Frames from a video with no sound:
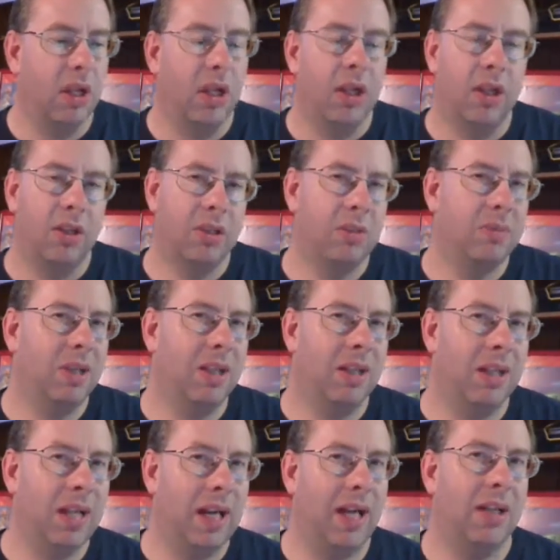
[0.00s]
there's going to be a
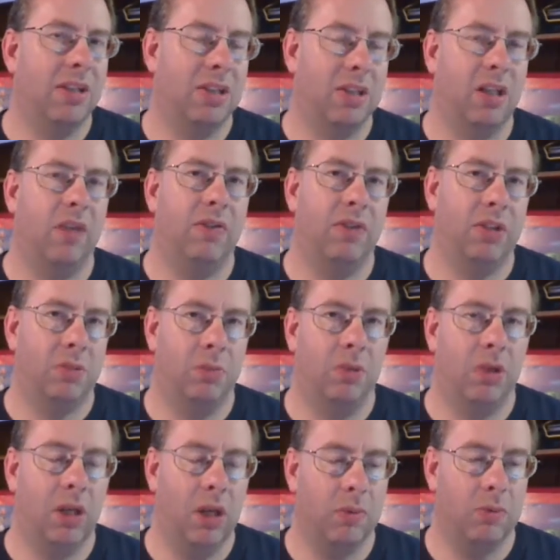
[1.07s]
lot of stuff this
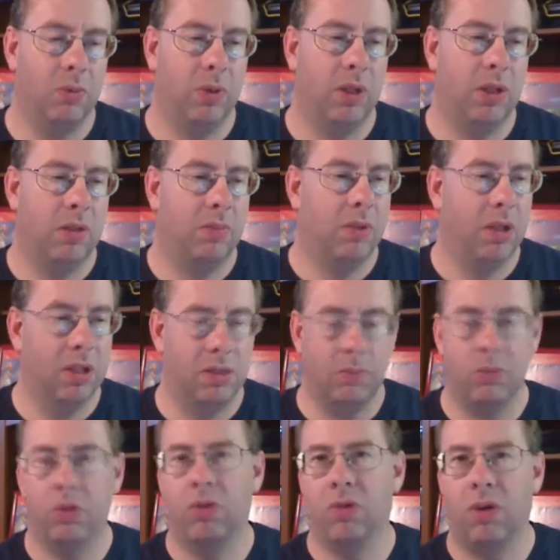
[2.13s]
book comes with because it
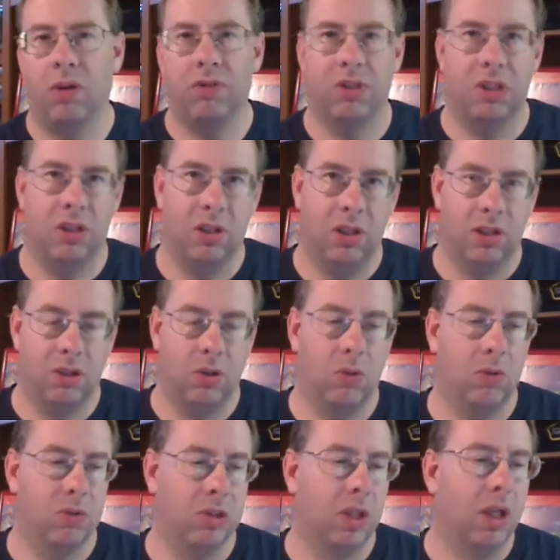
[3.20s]
blew through all its, its
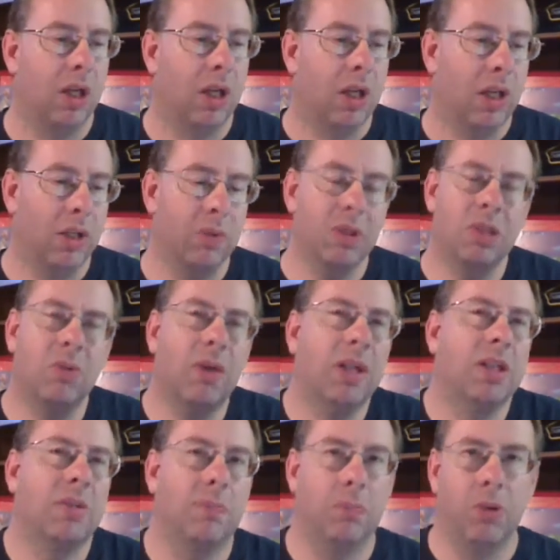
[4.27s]
goals. And the reason why
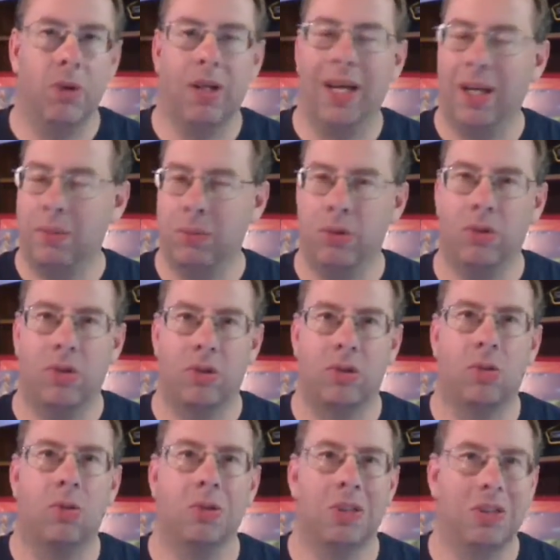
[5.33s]
this book kind of blew through all its
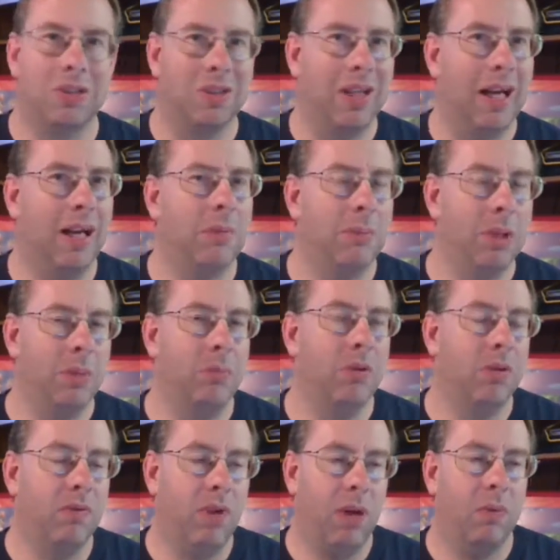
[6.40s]
goals is there's a lot of people
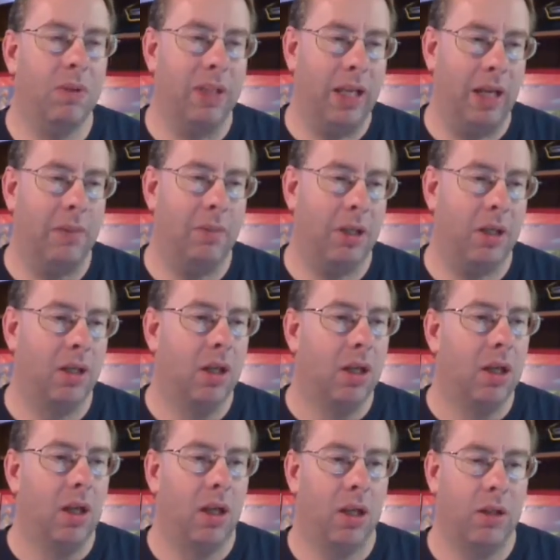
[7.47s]
involved with gaming.
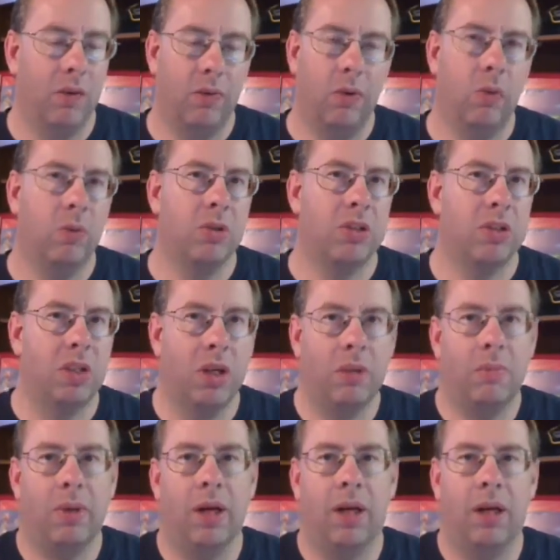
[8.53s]
Uh, the forward's done
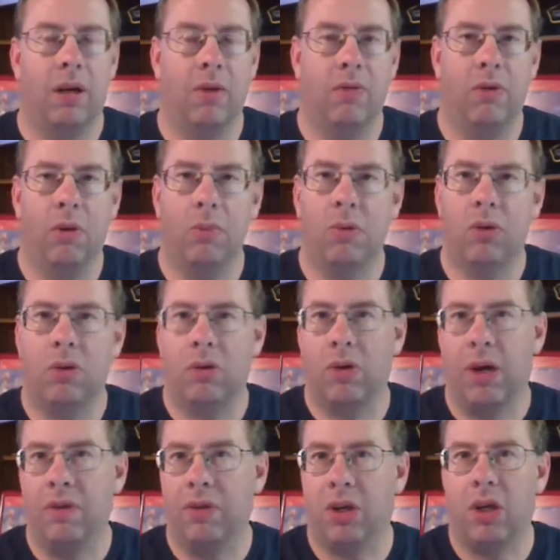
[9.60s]
by a former
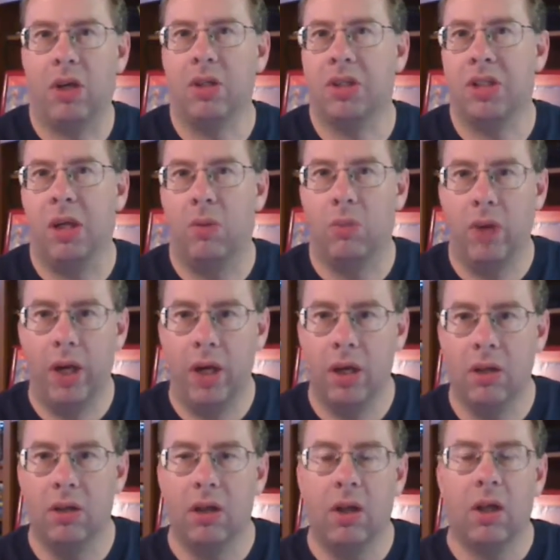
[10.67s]
graphic artist at
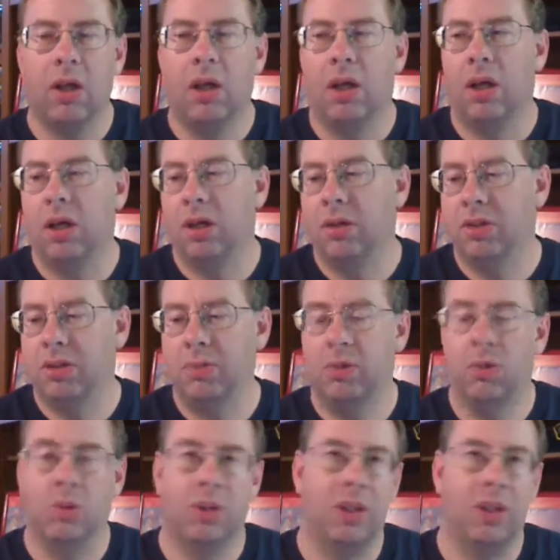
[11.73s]
Rare. Uh, someone who worked at